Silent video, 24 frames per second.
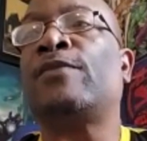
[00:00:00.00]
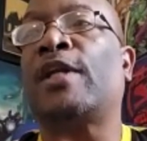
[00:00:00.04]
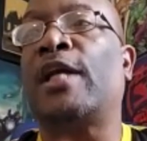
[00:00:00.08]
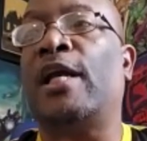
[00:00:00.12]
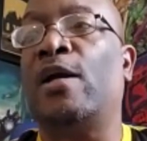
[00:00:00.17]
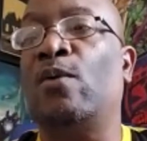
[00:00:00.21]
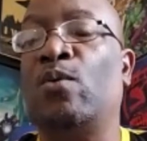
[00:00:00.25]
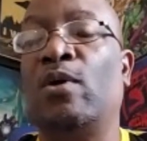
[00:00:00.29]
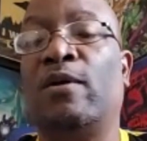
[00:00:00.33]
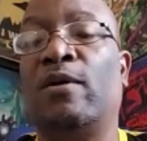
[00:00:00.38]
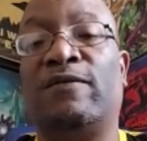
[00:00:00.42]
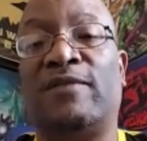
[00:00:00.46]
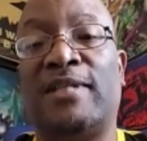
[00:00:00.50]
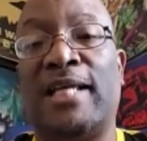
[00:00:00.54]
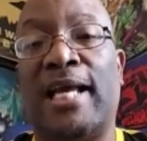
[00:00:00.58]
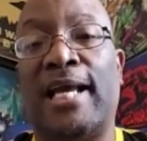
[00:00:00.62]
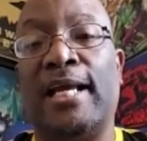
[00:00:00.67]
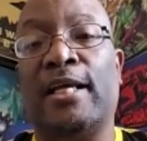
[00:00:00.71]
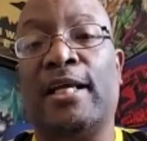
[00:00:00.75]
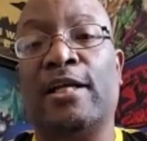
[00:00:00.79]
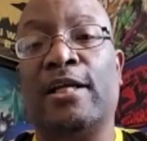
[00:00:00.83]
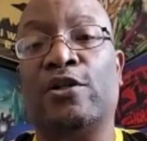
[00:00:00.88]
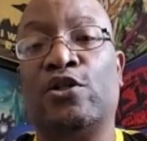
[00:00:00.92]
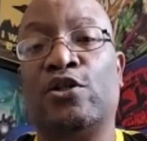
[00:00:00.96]
it would have
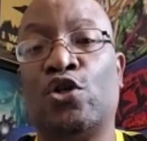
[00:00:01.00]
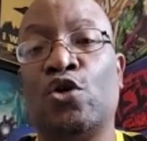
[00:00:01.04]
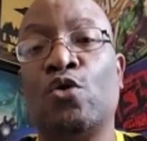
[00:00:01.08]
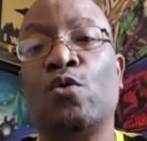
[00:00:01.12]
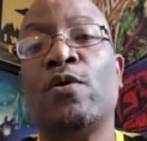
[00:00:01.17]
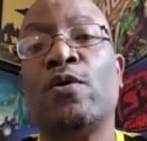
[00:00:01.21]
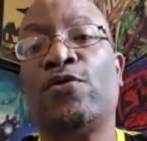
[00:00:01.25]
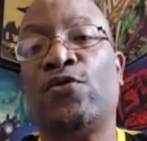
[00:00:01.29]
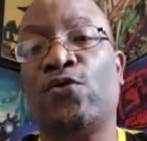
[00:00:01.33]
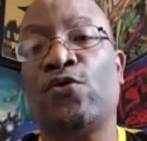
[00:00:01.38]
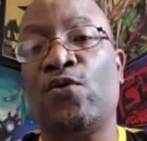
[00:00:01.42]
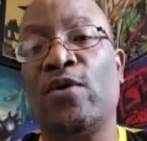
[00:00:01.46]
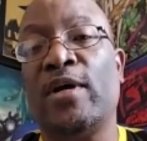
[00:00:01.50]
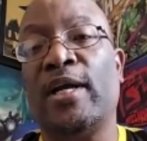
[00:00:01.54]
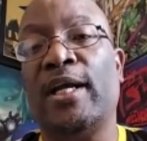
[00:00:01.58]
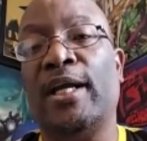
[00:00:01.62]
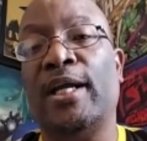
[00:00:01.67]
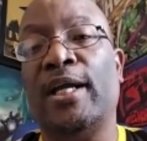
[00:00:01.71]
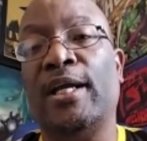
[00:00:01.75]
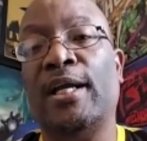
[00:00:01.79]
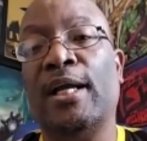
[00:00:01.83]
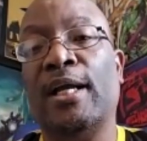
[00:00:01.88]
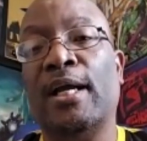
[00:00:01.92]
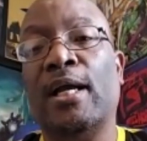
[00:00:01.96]
taken 2 or
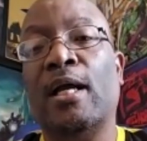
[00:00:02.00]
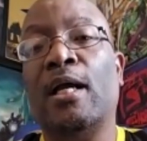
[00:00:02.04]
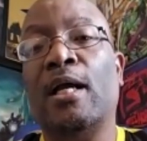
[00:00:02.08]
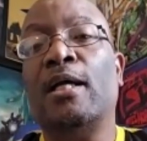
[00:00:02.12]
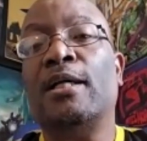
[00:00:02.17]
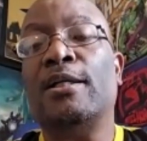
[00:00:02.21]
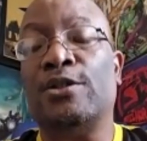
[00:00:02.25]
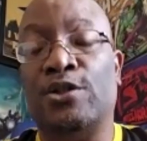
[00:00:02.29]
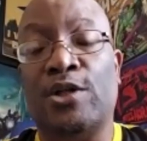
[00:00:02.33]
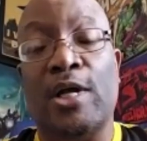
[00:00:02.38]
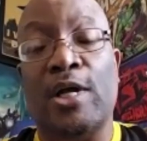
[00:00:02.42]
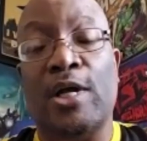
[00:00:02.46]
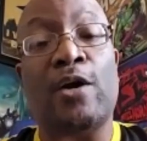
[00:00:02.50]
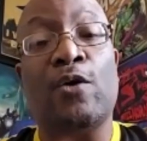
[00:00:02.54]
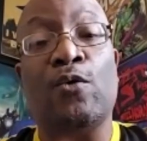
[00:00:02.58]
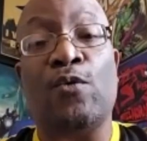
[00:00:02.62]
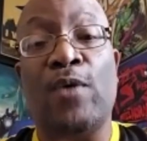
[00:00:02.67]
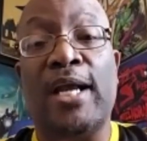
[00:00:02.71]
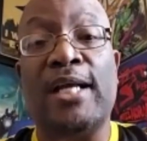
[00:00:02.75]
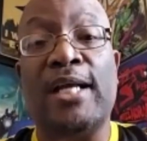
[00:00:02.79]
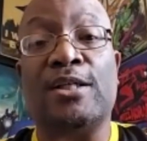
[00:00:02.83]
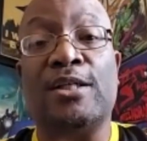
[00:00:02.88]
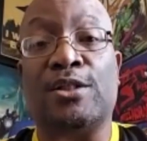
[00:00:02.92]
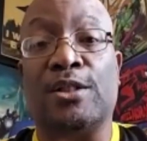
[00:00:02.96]
3
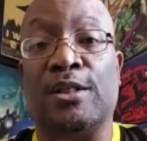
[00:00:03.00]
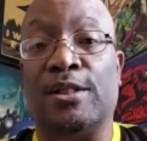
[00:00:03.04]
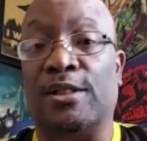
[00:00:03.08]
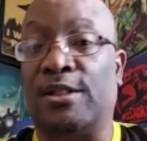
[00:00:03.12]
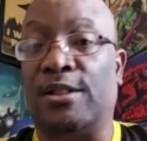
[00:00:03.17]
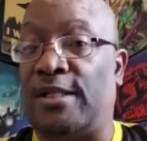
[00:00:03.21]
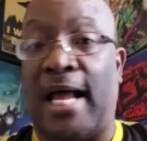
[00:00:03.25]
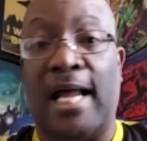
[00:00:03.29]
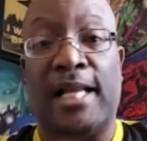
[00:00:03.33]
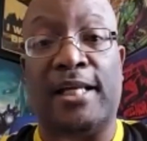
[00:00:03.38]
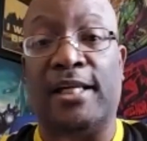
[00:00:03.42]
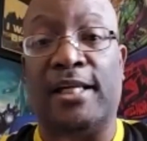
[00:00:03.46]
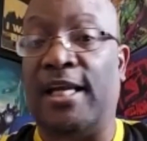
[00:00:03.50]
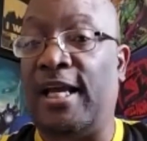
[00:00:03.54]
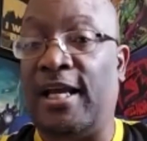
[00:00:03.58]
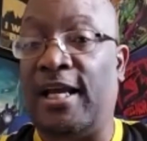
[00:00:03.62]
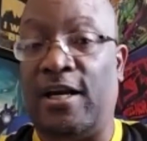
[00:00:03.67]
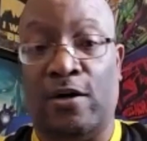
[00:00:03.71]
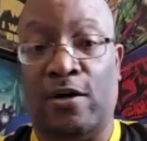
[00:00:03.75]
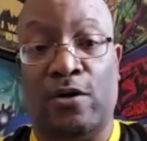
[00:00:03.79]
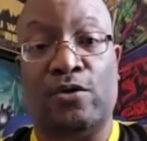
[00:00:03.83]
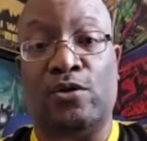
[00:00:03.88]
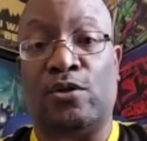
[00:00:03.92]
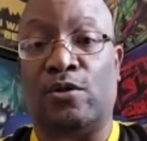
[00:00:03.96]
generations, not
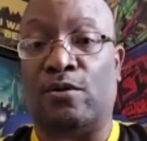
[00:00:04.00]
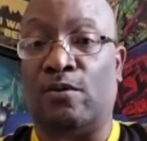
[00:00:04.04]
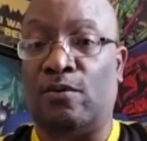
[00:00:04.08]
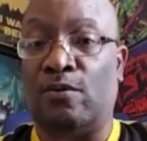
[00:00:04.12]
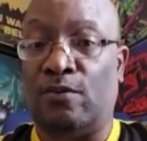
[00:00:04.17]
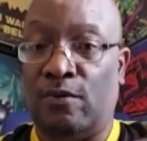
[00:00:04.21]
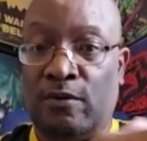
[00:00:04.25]
years.